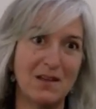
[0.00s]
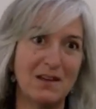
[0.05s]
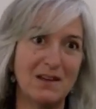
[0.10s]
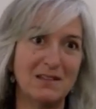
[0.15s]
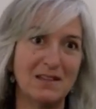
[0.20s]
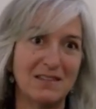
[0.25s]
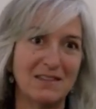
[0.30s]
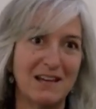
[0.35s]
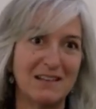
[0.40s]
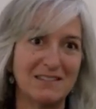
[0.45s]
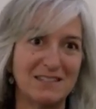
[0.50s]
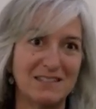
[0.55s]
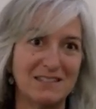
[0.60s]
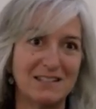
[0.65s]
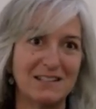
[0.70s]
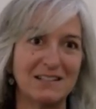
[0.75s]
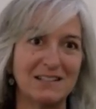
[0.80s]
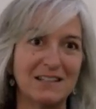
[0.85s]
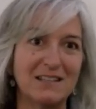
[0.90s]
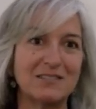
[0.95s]
that
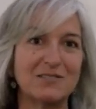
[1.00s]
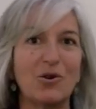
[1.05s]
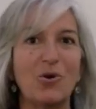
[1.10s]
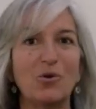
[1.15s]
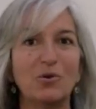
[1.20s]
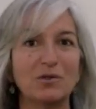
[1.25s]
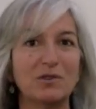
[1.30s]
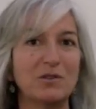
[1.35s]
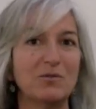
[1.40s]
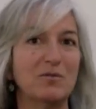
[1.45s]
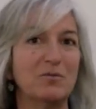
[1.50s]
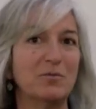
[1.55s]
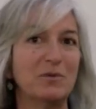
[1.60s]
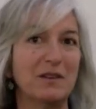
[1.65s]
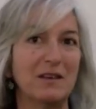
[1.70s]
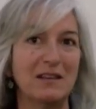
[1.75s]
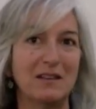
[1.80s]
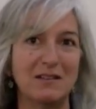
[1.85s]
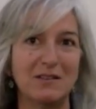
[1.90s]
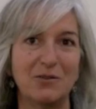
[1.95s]
still is a whole human
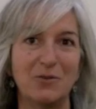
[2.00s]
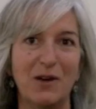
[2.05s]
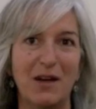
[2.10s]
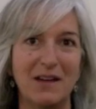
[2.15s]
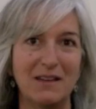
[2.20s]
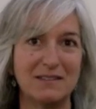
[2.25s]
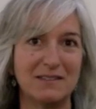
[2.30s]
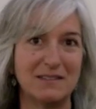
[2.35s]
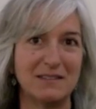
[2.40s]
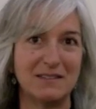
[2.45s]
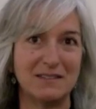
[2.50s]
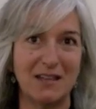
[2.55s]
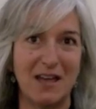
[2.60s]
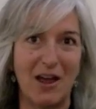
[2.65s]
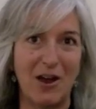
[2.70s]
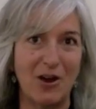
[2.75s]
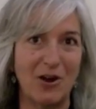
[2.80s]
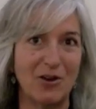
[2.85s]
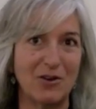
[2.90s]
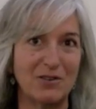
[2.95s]
being who has
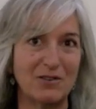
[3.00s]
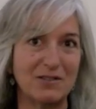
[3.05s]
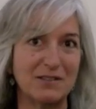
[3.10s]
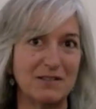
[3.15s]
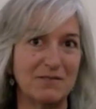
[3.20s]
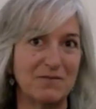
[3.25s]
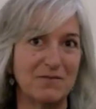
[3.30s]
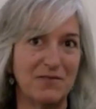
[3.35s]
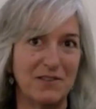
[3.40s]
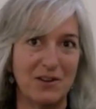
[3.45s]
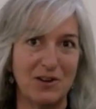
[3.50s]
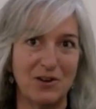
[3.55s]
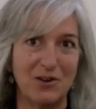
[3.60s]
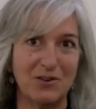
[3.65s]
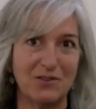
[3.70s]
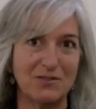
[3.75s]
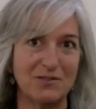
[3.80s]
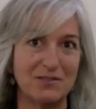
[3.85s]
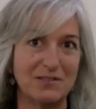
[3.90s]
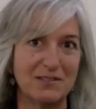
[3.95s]
desires and
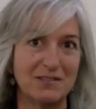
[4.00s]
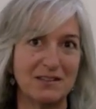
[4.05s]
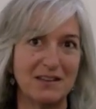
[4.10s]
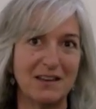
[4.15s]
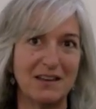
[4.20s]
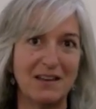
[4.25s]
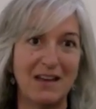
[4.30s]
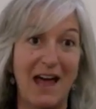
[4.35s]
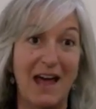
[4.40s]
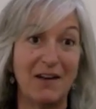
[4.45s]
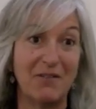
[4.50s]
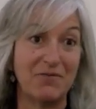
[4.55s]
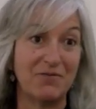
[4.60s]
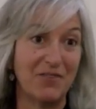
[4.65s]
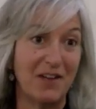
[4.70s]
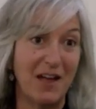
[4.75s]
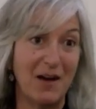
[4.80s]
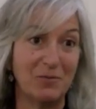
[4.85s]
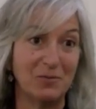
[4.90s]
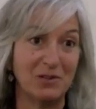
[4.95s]
fears and a
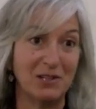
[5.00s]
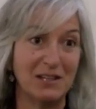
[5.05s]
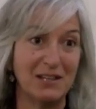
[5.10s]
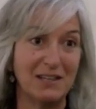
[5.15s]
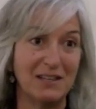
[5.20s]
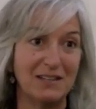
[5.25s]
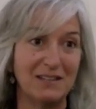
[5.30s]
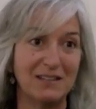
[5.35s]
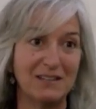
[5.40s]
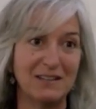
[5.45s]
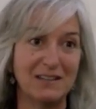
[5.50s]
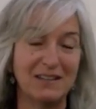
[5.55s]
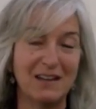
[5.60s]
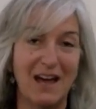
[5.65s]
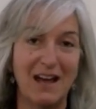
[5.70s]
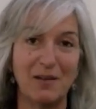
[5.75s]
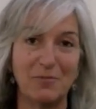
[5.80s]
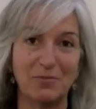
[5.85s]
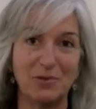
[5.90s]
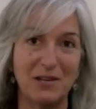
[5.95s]
family
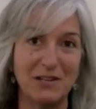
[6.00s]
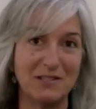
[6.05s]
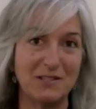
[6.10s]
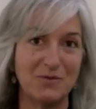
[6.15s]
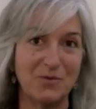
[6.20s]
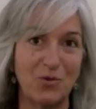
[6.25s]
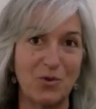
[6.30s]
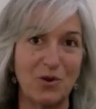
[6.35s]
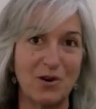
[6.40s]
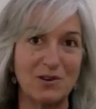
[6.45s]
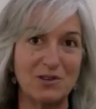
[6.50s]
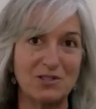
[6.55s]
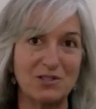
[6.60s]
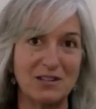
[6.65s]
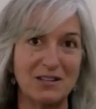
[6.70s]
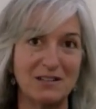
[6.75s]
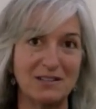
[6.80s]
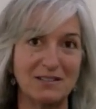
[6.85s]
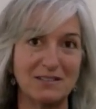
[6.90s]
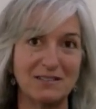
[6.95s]
and a place of
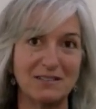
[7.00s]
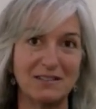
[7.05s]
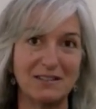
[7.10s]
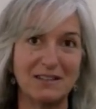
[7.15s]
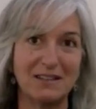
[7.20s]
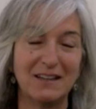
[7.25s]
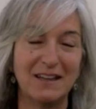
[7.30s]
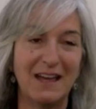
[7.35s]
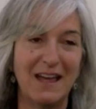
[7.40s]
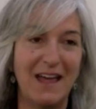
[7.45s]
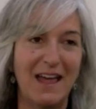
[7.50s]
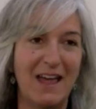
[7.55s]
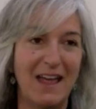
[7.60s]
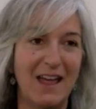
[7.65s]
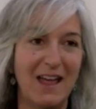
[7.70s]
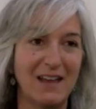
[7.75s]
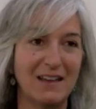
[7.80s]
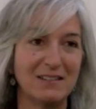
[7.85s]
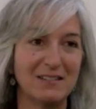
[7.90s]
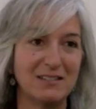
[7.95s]
origin,
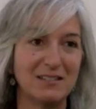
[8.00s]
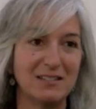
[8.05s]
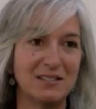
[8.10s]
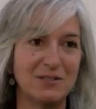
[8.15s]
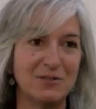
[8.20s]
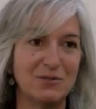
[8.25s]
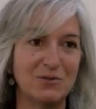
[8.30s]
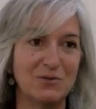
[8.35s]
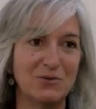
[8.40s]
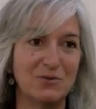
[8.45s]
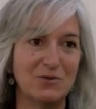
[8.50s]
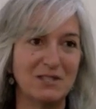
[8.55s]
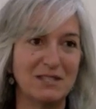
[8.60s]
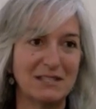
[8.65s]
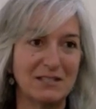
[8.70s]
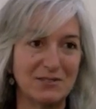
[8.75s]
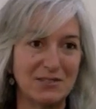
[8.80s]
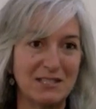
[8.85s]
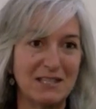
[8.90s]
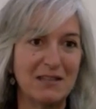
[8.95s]
and to
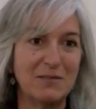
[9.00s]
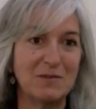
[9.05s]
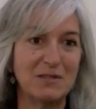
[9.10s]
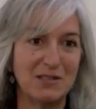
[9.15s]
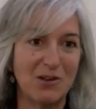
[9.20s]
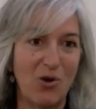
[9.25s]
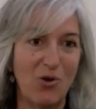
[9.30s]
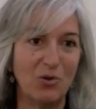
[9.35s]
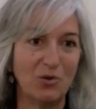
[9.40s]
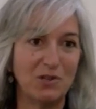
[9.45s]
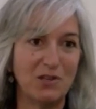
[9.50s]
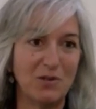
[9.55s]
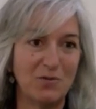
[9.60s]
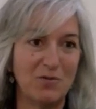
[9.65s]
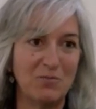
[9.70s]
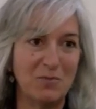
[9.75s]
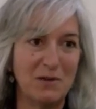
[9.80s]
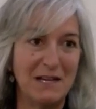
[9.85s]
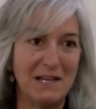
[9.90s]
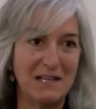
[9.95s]
still see them as a whole
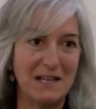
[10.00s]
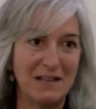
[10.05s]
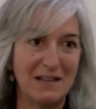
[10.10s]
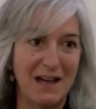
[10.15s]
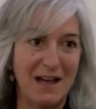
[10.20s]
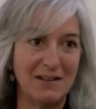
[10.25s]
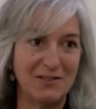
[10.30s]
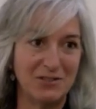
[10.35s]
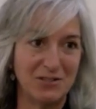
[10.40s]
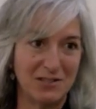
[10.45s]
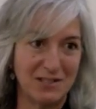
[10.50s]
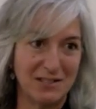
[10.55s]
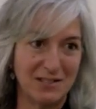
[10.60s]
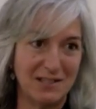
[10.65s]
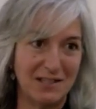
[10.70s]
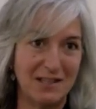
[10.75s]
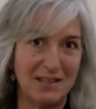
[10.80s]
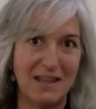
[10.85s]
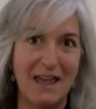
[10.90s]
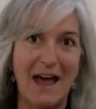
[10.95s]
human being and not just
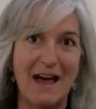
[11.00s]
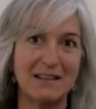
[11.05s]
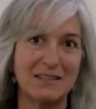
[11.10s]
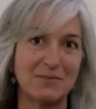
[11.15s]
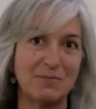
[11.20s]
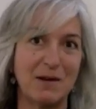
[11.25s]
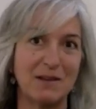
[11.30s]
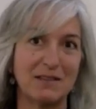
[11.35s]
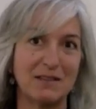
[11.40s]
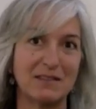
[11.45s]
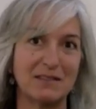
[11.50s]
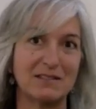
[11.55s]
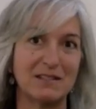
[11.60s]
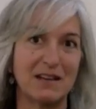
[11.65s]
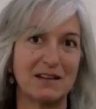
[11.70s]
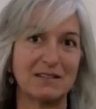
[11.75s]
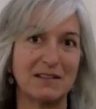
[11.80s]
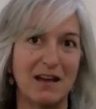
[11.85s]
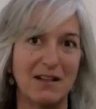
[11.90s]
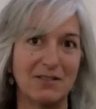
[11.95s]
see the aspect that the
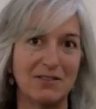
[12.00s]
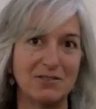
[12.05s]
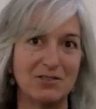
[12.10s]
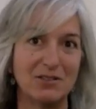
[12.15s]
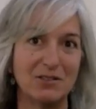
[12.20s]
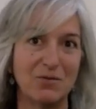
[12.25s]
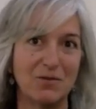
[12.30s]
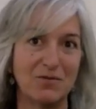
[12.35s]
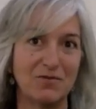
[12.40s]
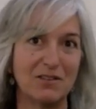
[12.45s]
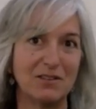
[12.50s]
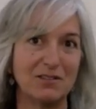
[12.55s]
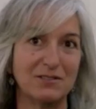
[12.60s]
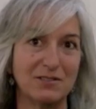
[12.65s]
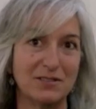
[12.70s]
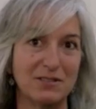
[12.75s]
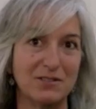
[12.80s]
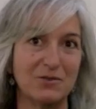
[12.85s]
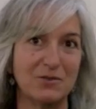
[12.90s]
technology reveals to